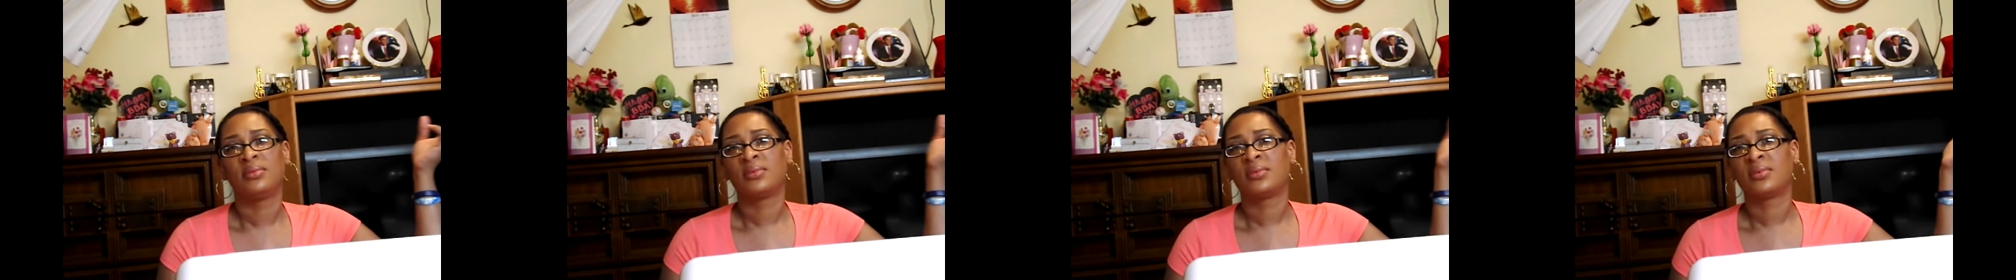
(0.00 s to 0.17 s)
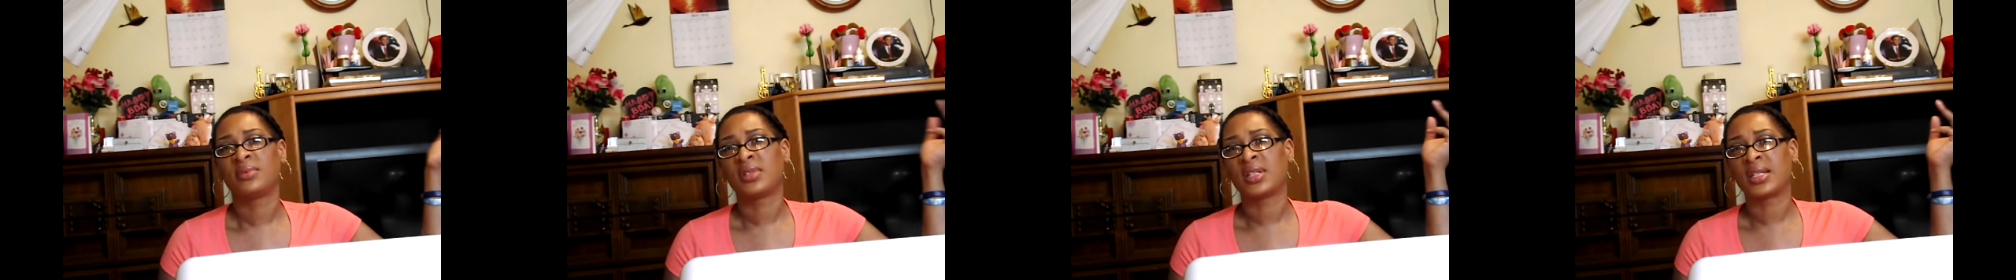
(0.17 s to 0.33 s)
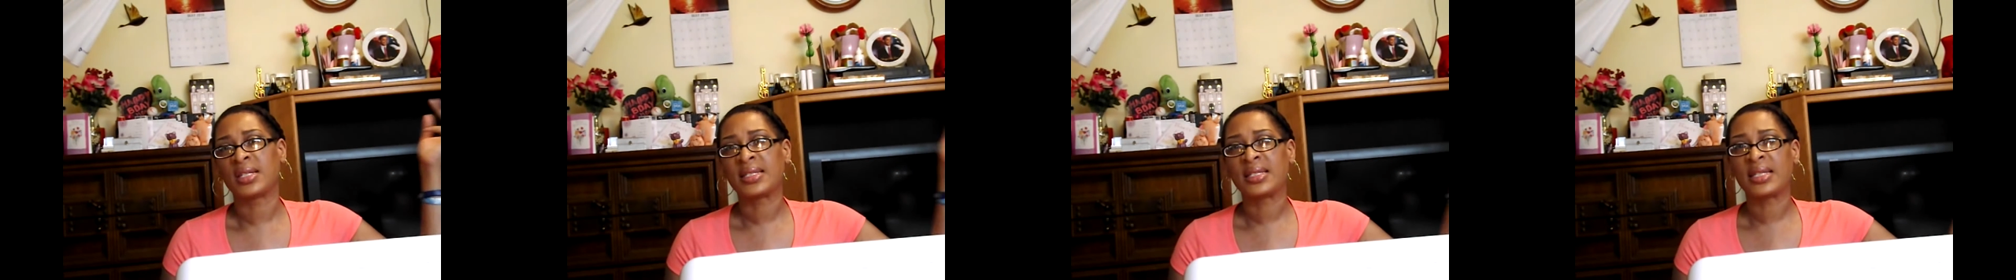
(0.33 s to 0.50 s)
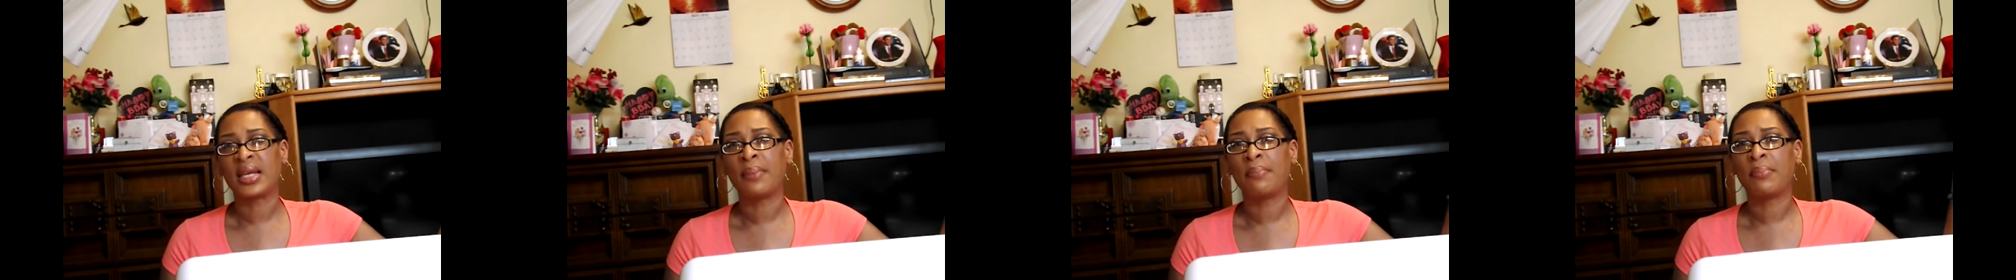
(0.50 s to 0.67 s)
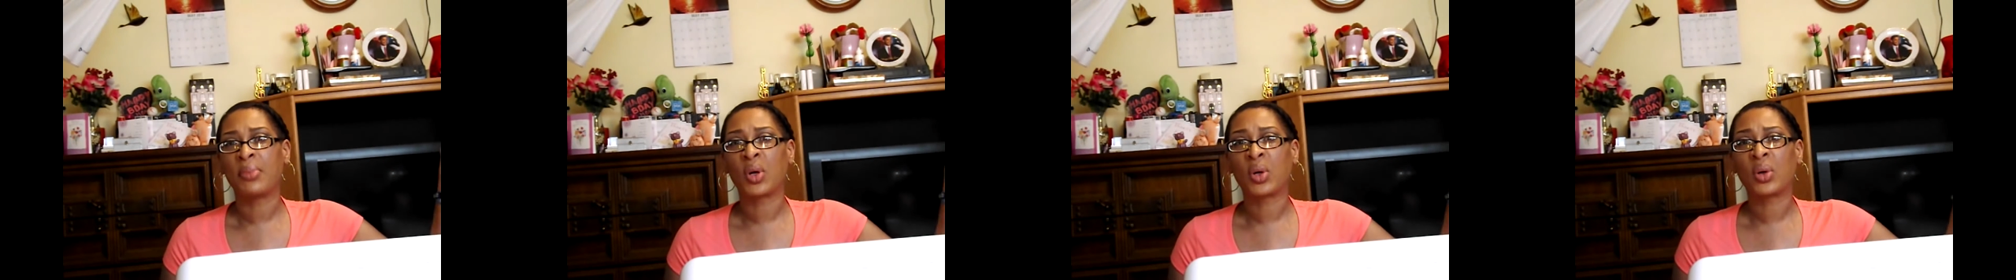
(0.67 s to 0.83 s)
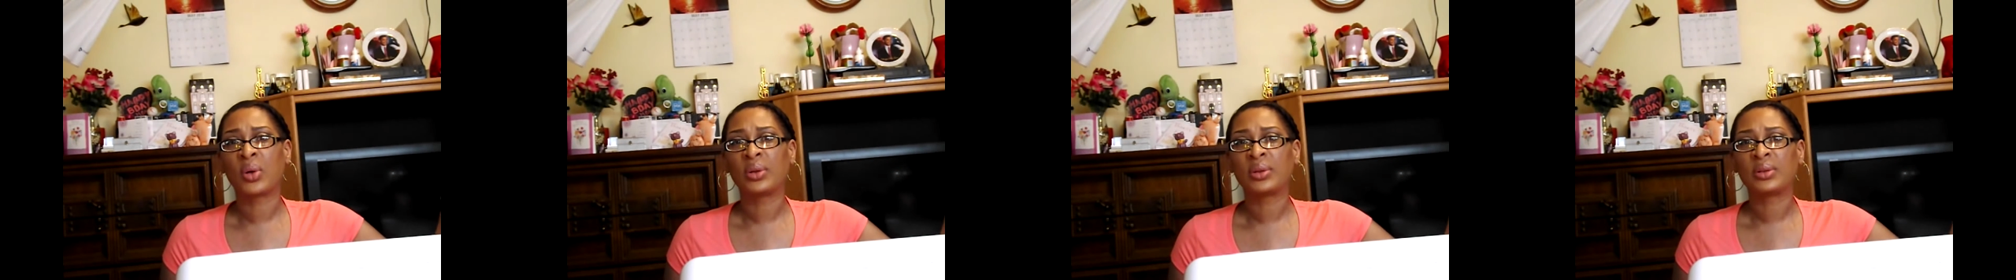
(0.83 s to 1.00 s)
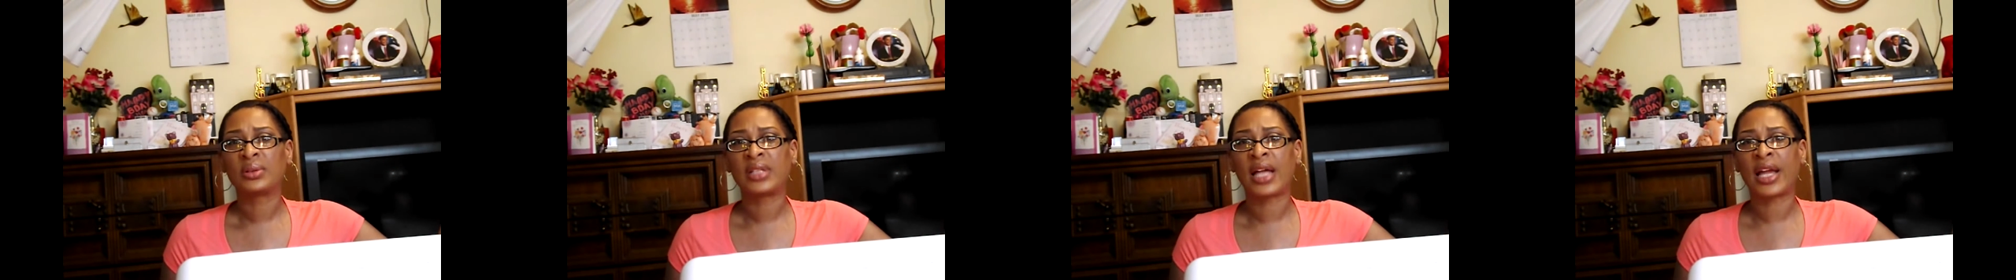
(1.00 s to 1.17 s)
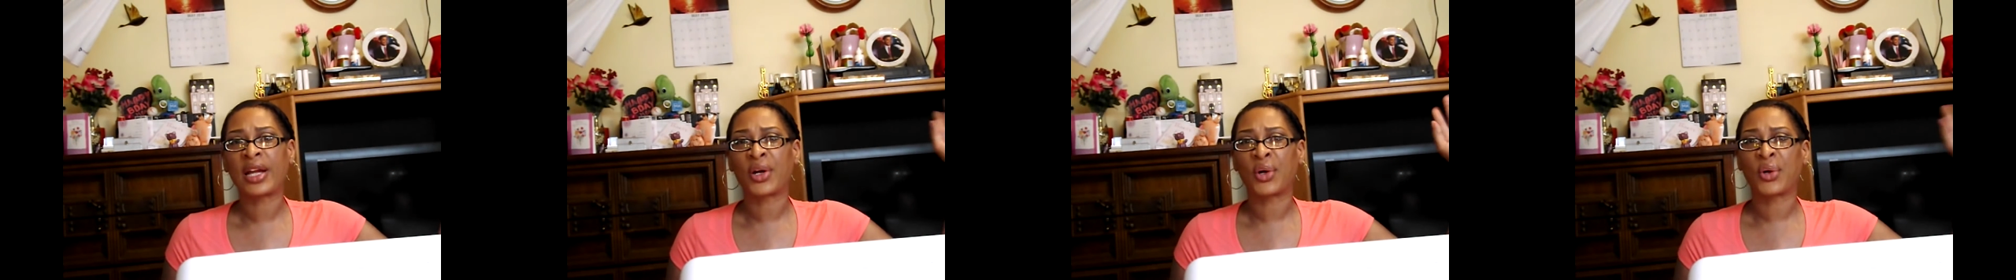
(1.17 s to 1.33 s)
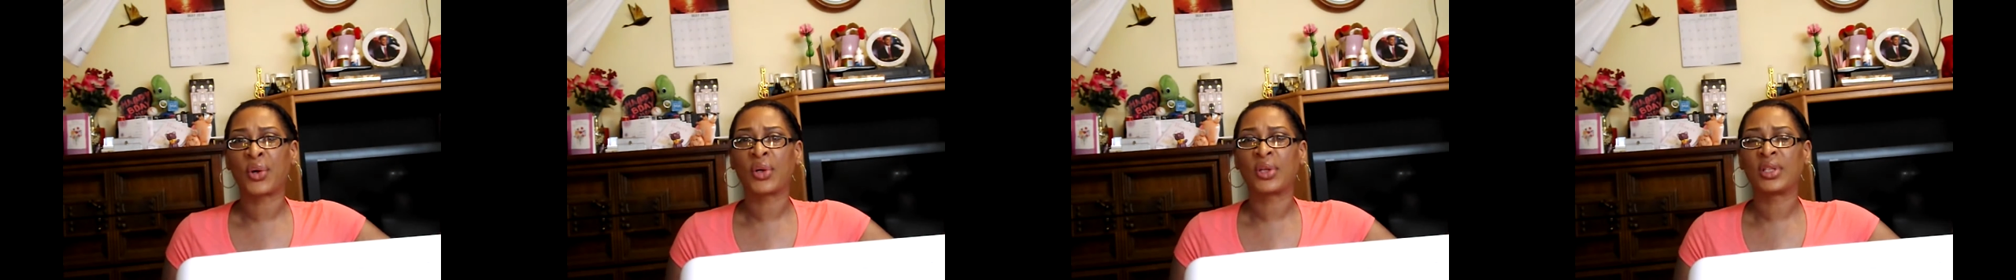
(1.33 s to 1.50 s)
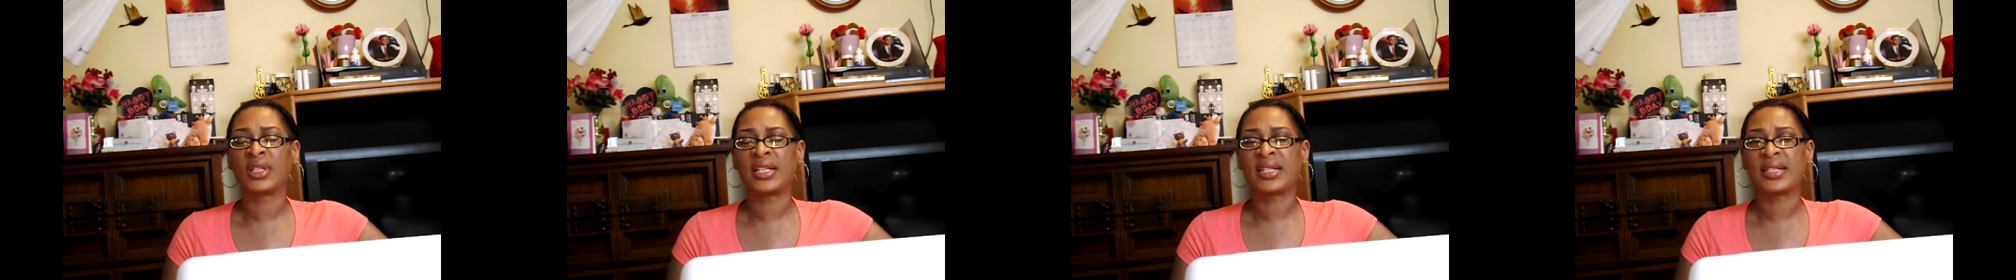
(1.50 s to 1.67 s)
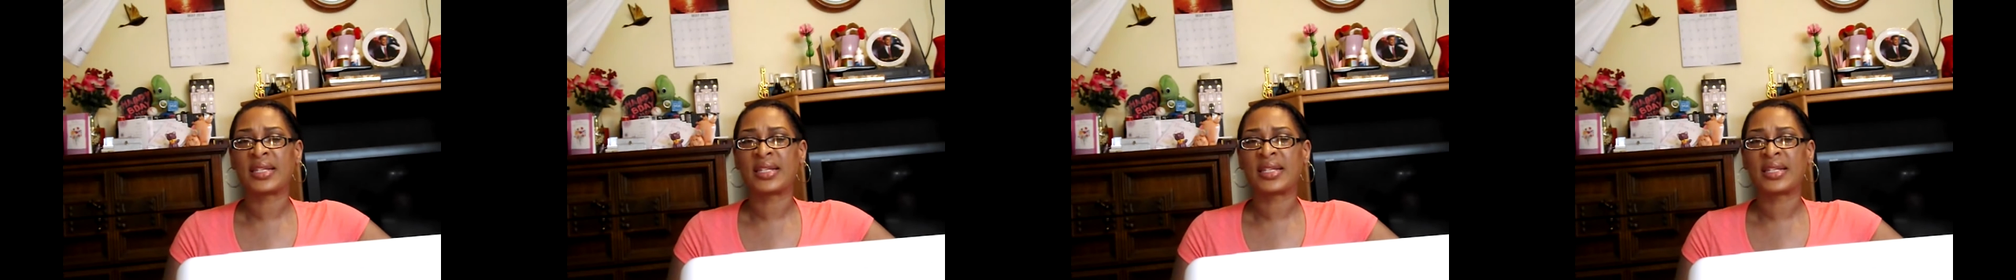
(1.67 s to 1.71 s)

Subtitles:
December, like early